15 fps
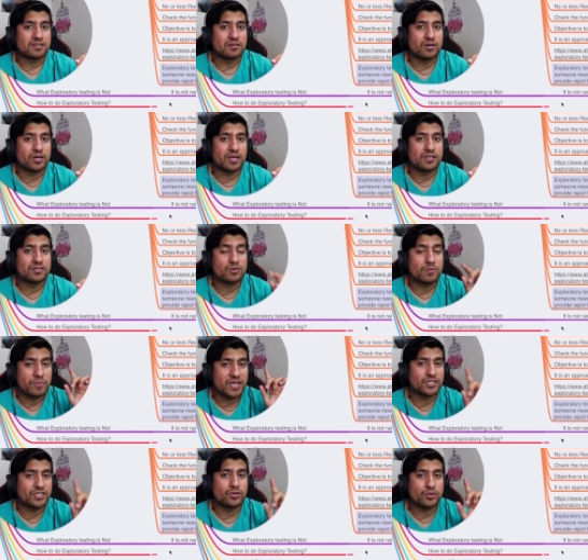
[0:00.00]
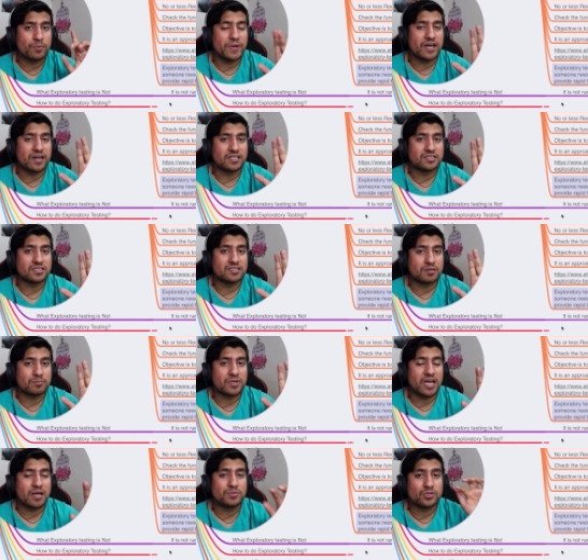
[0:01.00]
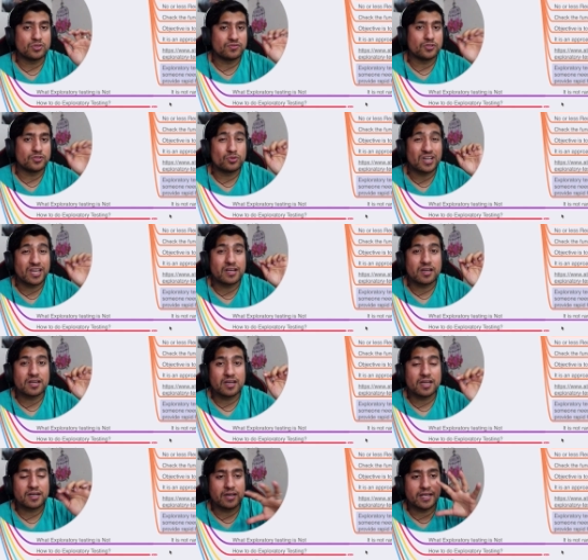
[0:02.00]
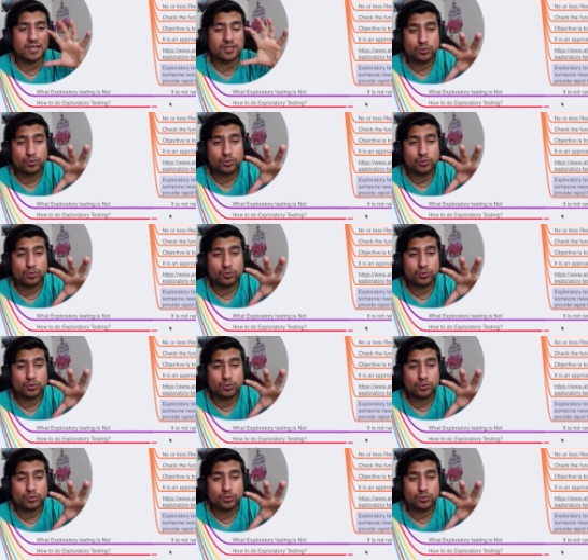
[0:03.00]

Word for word: Okay, so make sure you pay attention. Sometimes if you do click click click click,